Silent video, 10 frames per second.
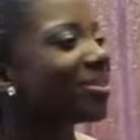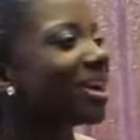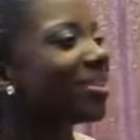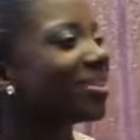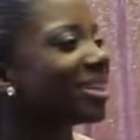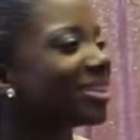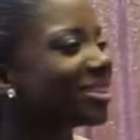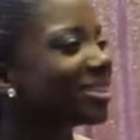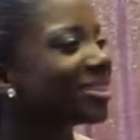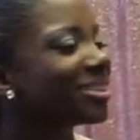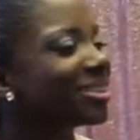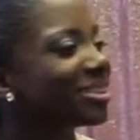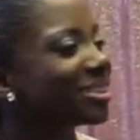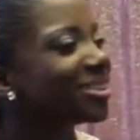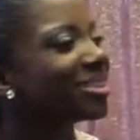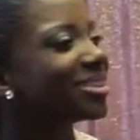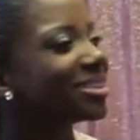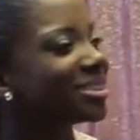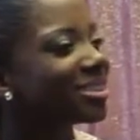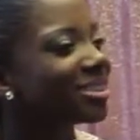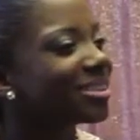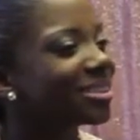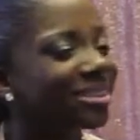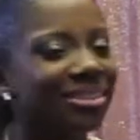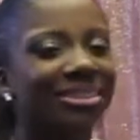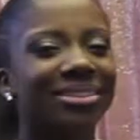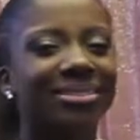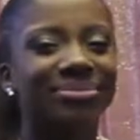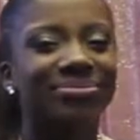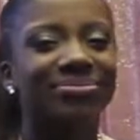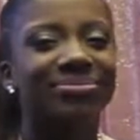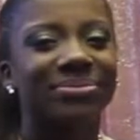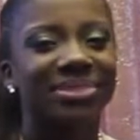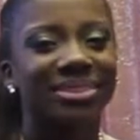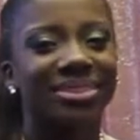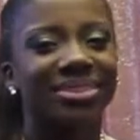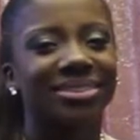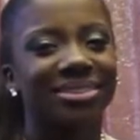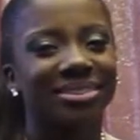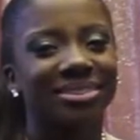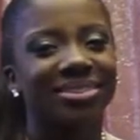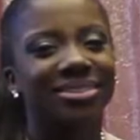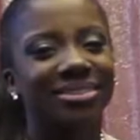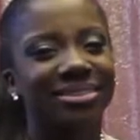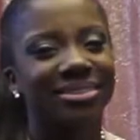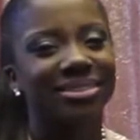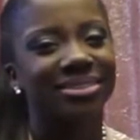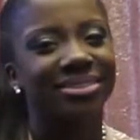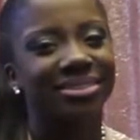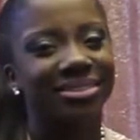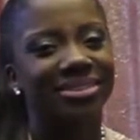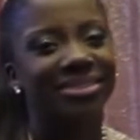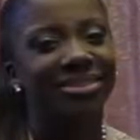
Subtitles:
The person shown says nothing.